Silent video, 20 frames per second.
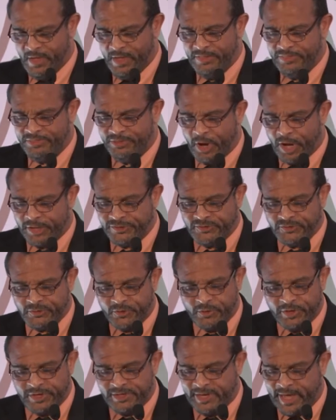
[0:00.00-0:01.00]
Thoughts
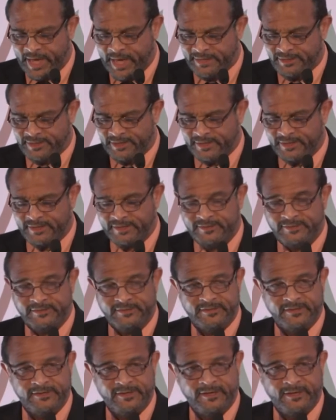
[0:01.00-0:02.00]
turn into ideas,
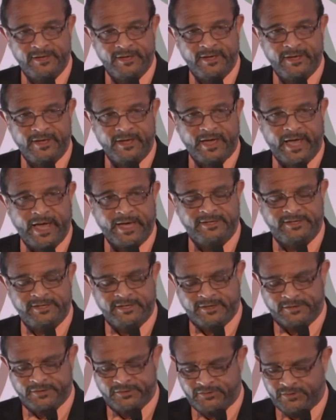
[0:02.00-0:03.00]

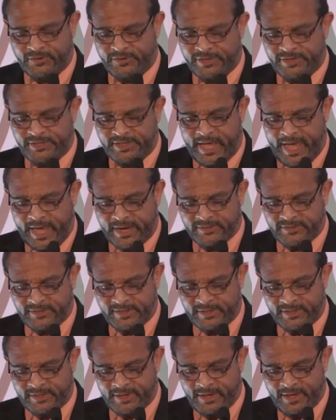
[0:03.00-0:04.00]
ideals turn into
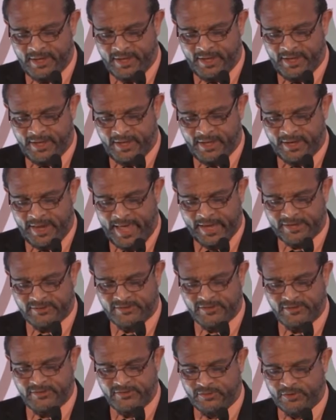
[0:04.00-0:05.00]
action, and
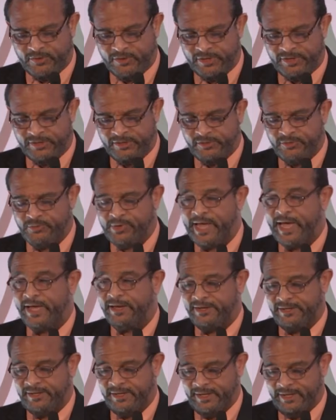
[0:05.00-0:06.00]
actions turn into
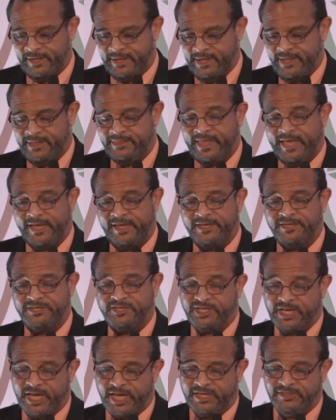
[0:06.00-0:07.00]
reality that can
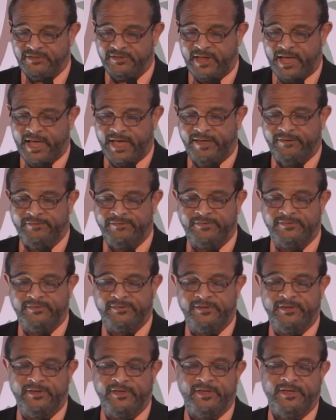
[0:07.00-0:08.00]
change lives.
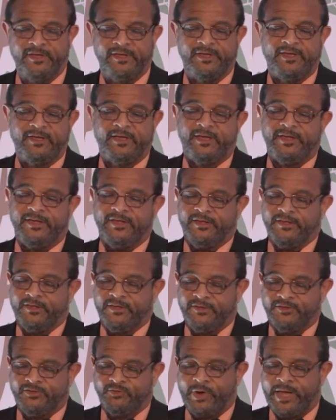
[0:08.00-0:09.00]

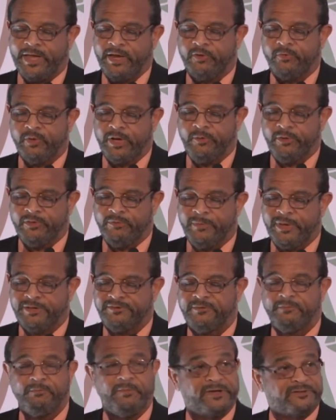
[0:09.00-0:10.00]
So I agree with
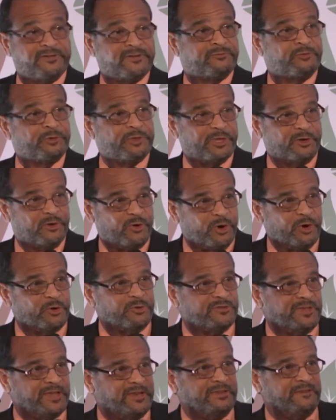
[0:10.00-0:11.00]
much of what the girl
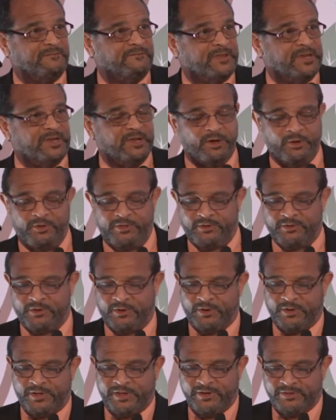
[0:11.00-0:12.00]
said in the video
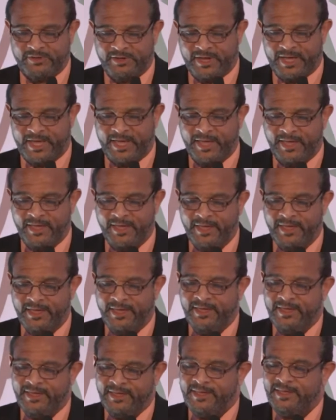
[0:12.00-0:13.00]
earlier today.
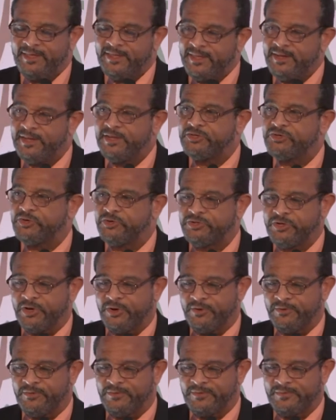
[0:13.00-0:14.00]
It is your turn,